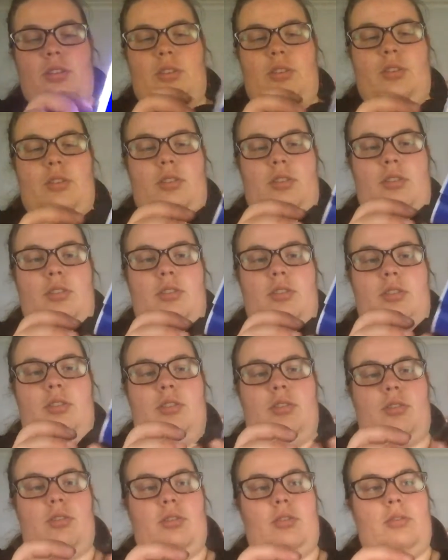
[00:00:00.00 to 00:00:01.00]
So,
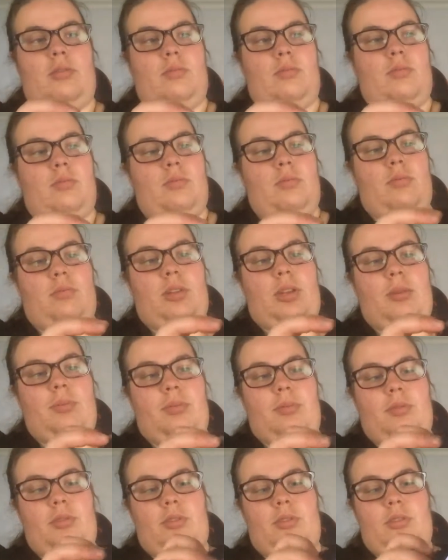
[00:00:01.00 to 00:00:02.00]
oh, what
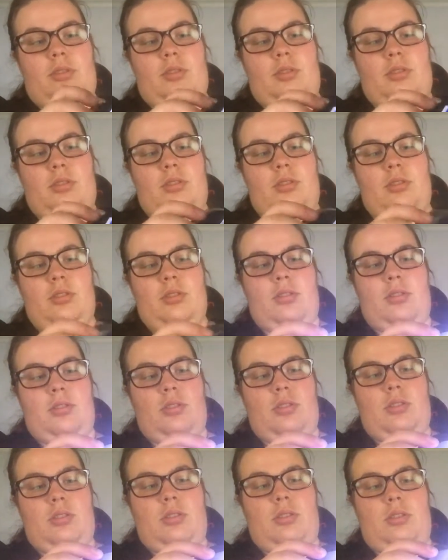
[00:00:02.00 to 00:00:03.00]
happened?
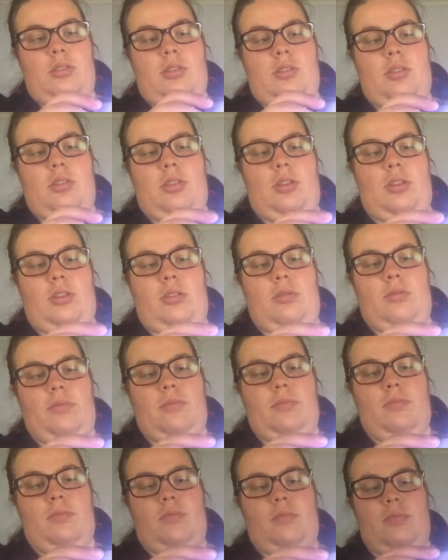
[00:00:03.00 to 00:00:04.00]
Oh,
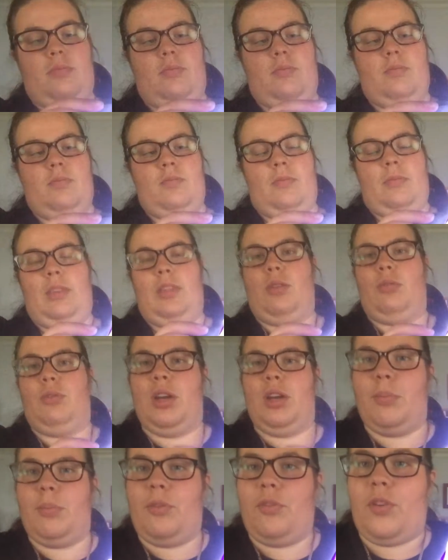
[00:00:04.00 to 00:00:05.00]
it
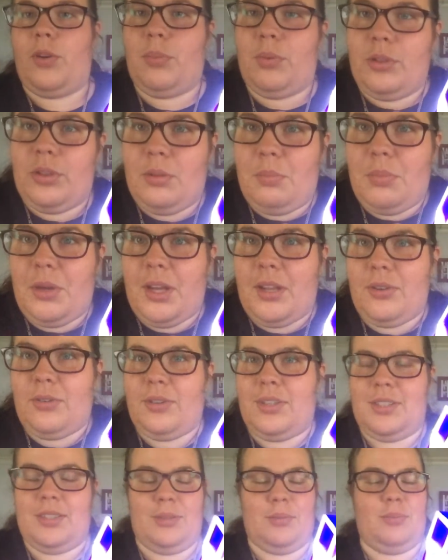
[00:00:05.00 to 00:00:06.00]
would help if I put the
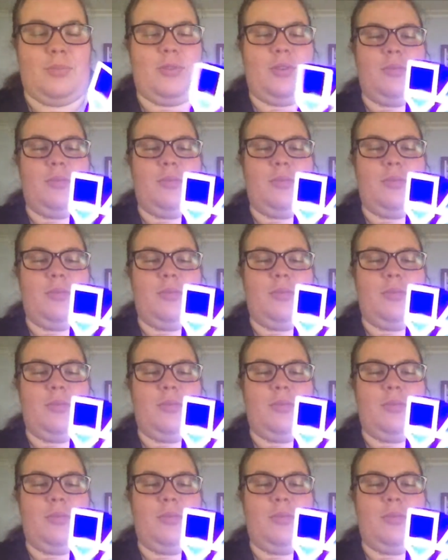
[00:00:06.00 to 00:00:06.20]
batteries in